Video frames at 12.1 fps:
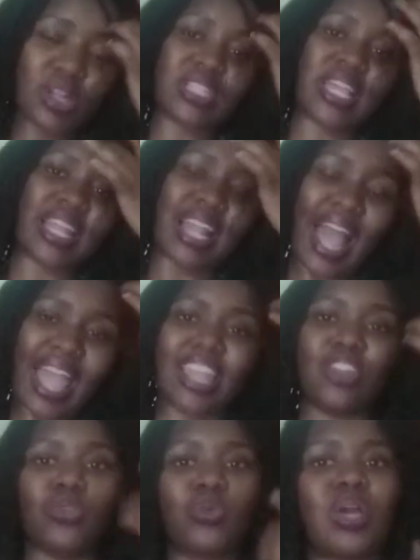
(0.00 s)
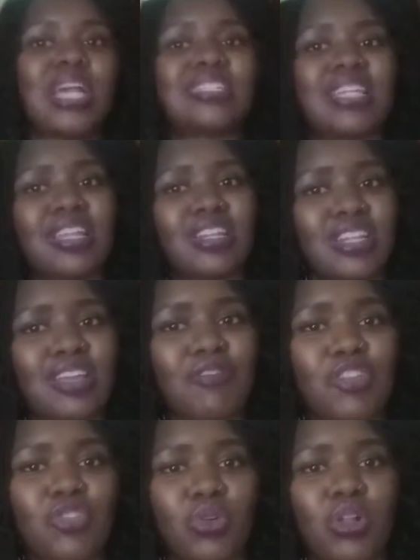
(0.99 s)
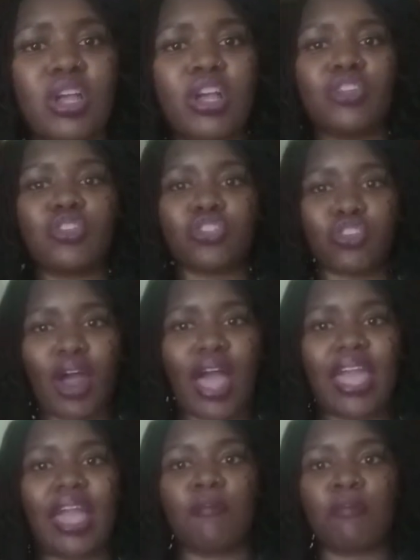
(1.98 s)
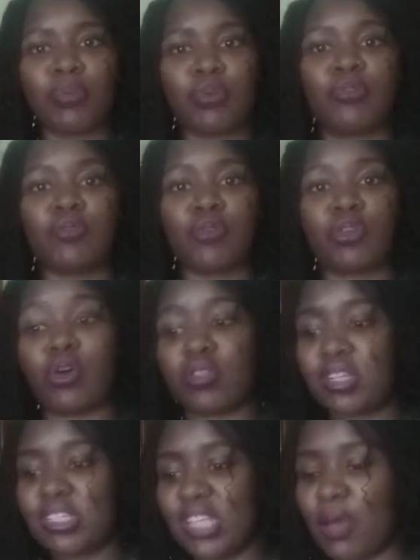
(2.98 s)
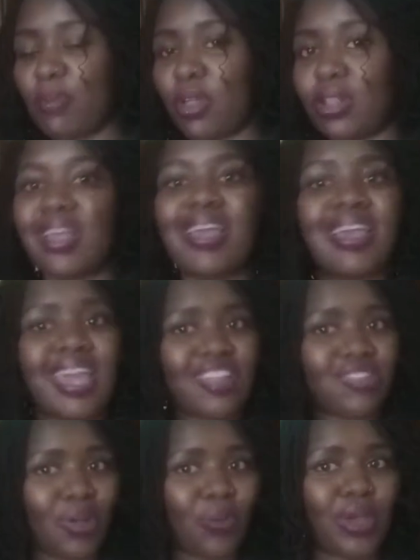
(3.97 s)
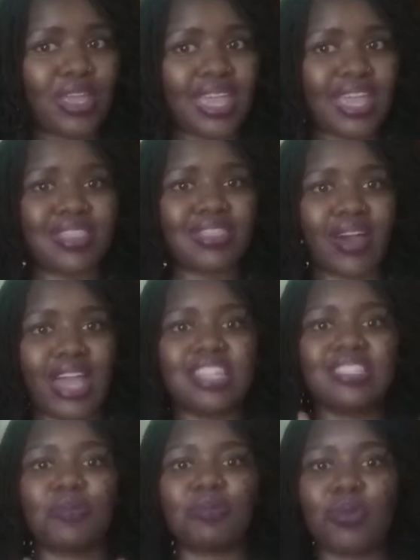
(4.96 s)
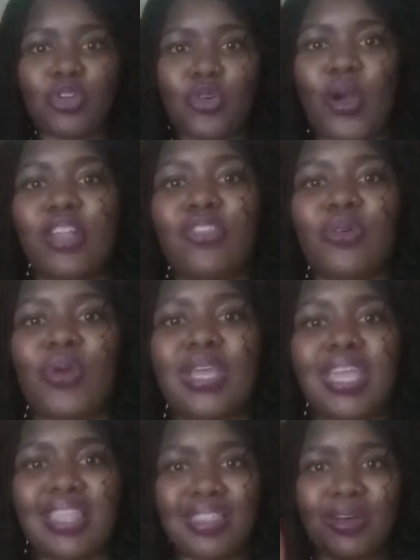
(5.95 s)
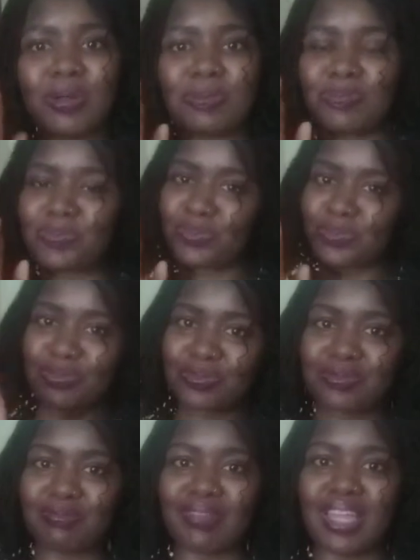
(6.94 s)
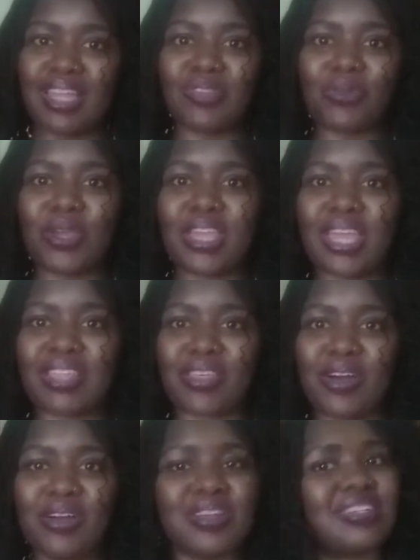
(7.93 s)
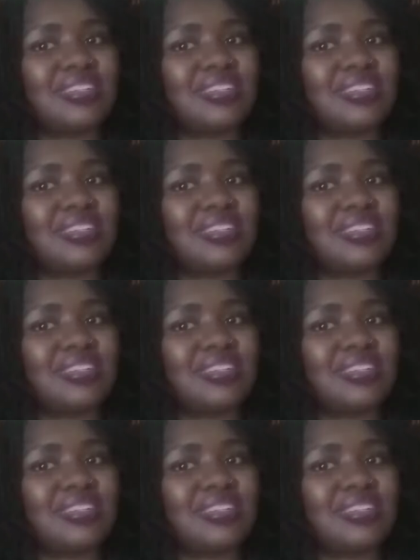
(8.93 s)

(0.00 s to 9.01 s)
can I do as an individual to try and put food on the table? It's awaking the entrepreneur, it's waking the